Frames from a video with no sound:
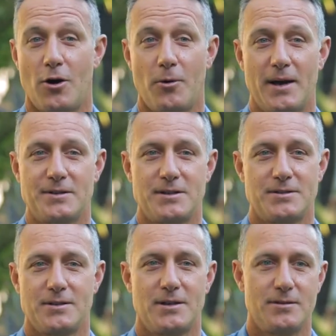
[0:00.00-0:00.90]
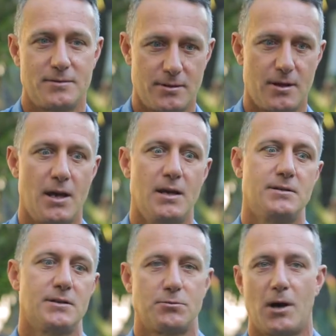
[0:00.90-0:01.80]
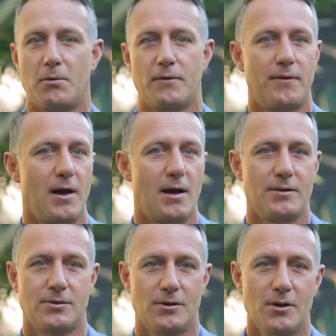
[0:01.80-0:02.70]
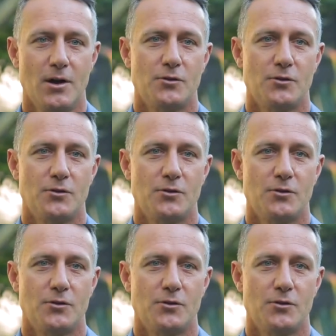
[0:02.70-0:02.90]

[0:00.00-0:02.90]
OS is is the easiest way we found to